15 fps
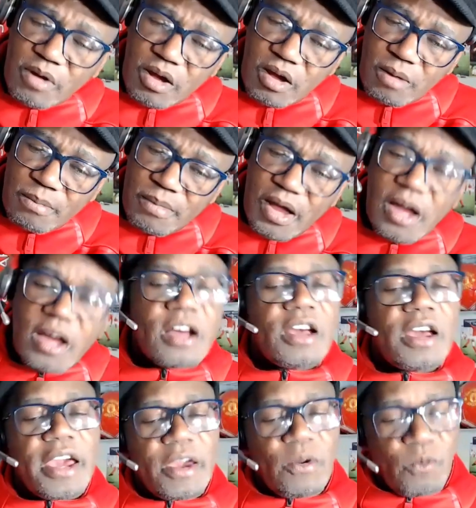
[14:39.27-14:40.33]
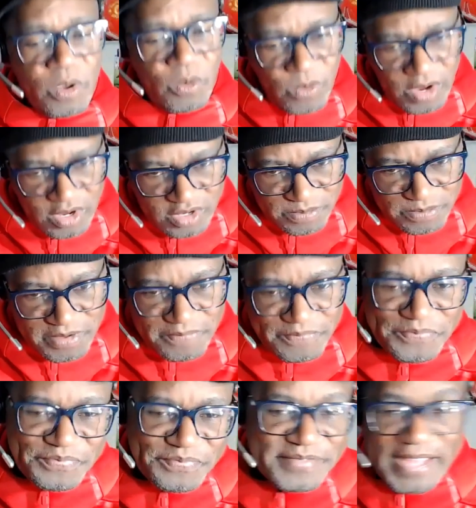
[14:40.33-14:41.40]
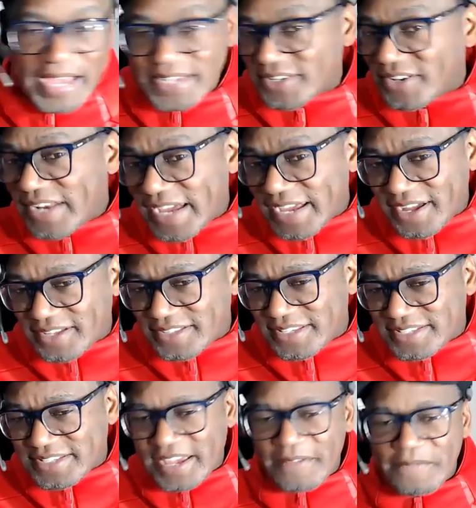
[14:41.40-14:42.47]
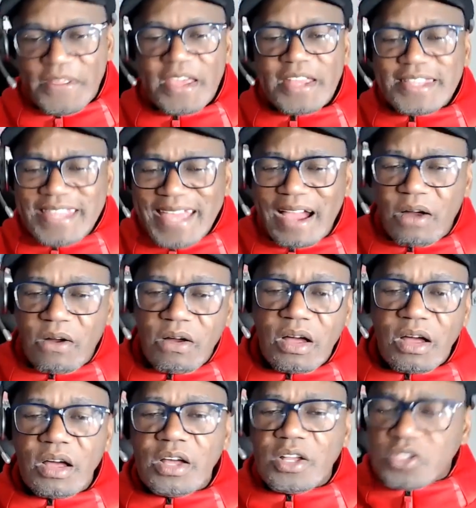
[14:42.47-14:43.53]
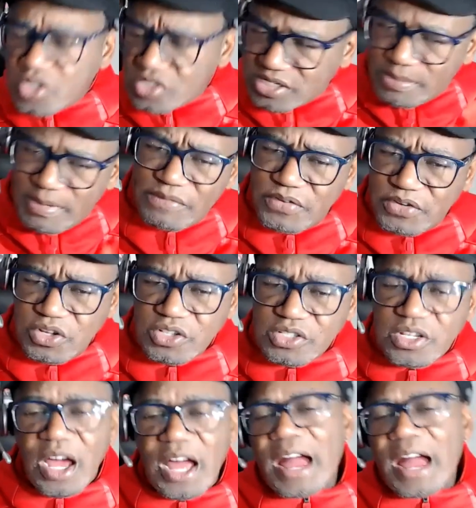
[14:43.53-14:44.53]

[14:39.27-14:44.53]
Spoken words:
Omar, we welcome you. That's all I got to say. Now, to some other news.